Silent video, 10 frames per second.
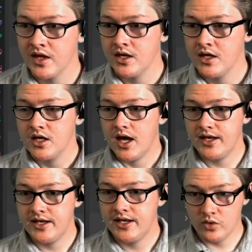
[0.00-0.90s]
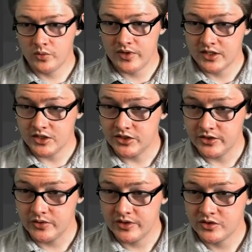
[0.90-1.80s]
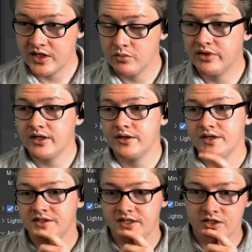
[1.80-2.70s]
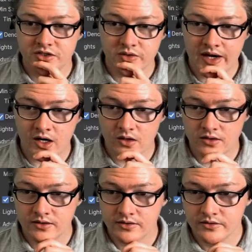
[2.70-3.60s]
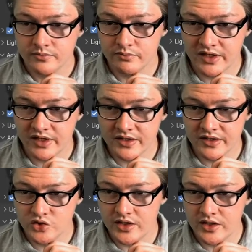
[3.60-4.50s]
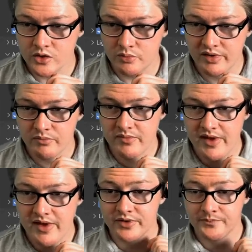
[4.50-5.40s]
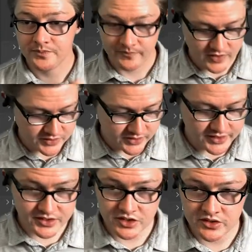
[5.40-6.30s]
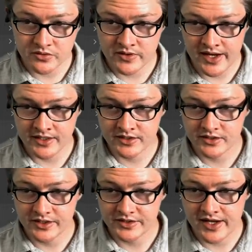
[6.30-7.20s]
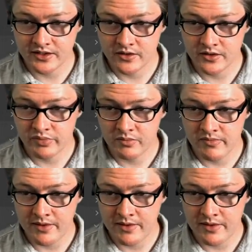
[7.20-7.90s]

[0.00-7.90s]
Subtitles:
And now what we can do is we can plug this into another bump map. So let's do that. Let's add another bump map.